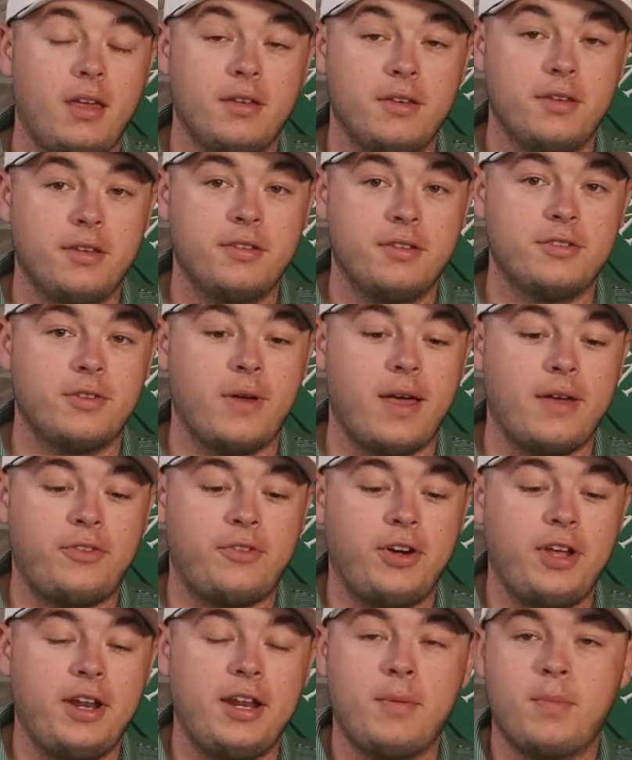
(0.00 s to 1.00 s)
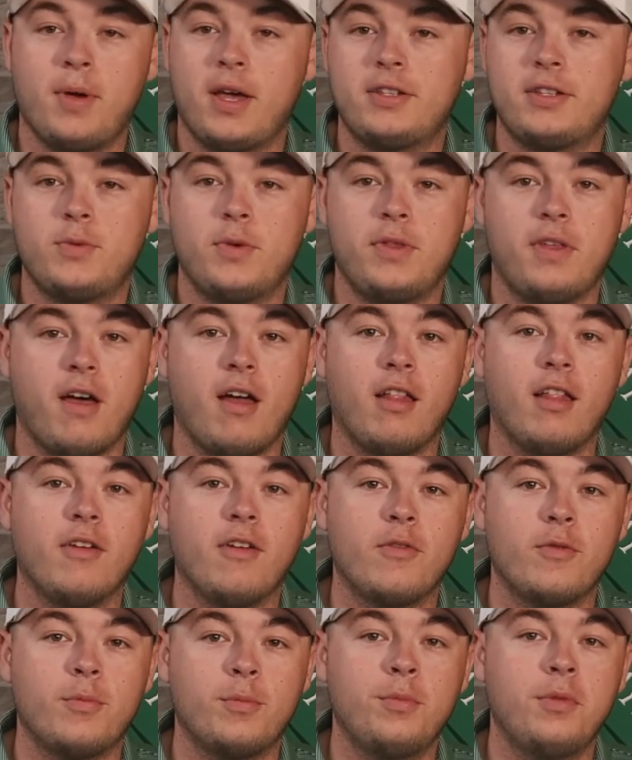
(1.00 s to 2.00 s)
So after hitting putts with all of
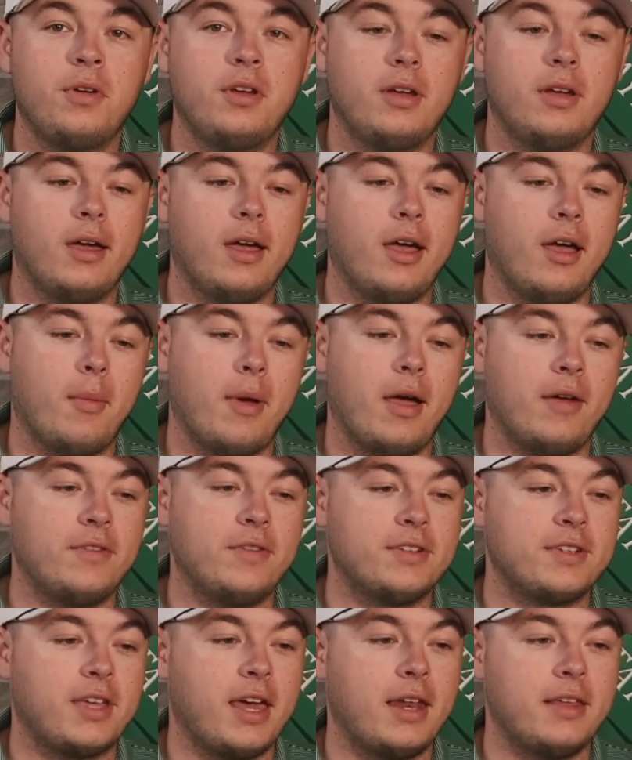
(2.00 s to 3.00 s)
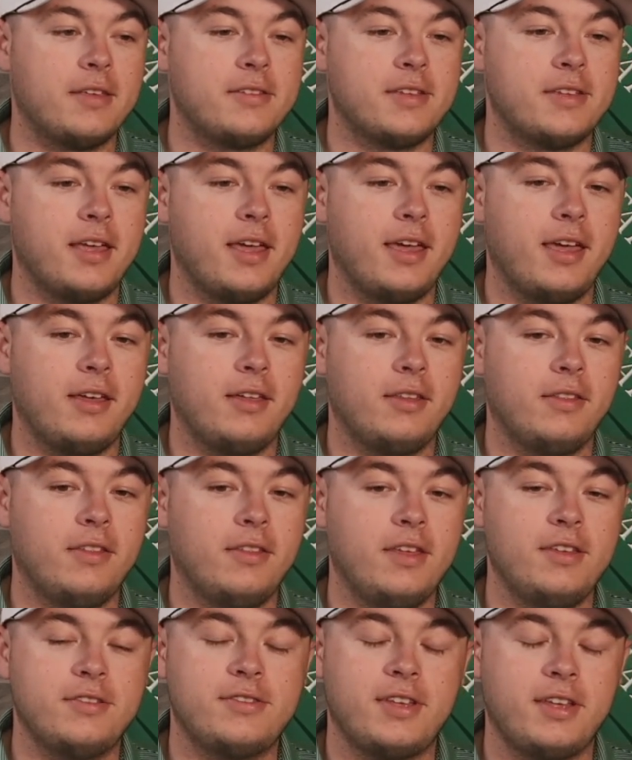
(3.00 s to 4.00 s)
them, I've just got to say
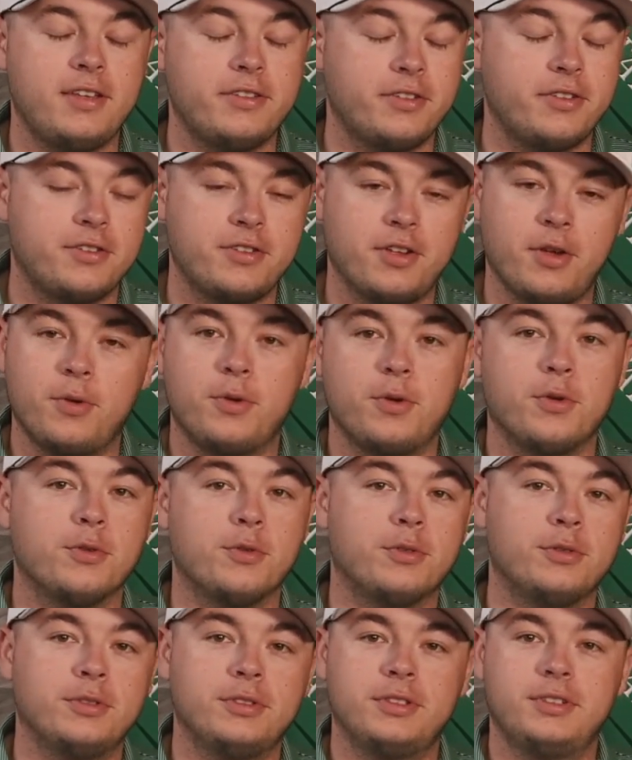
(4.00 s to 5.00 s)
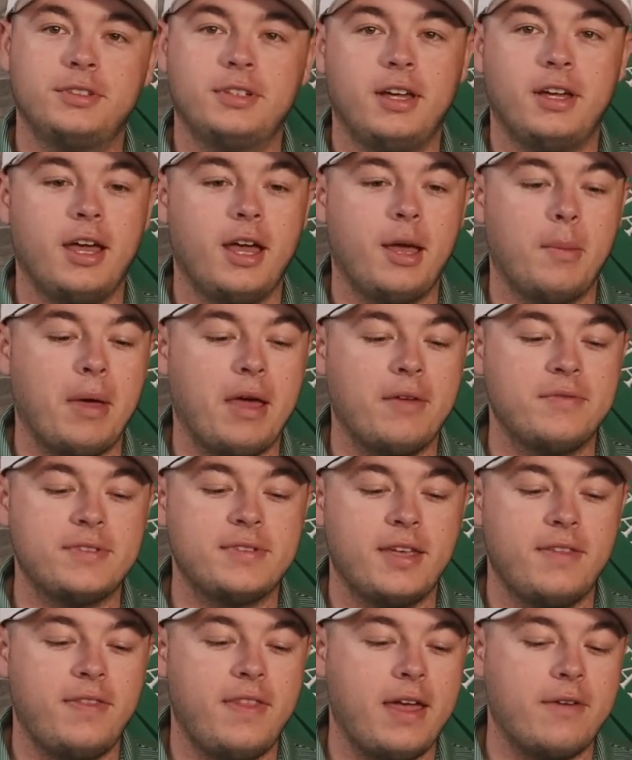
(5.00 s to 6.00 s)
these things are so cool. I've
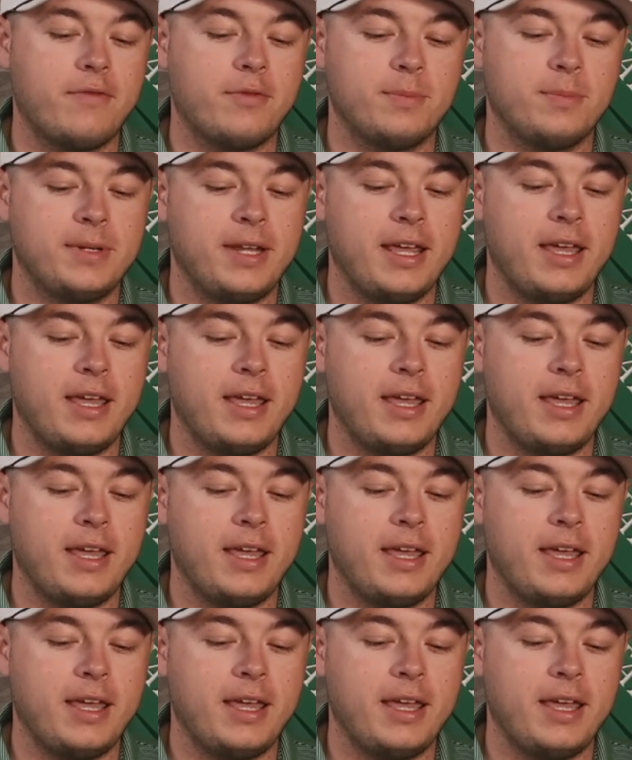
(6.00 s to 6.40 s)
said that from day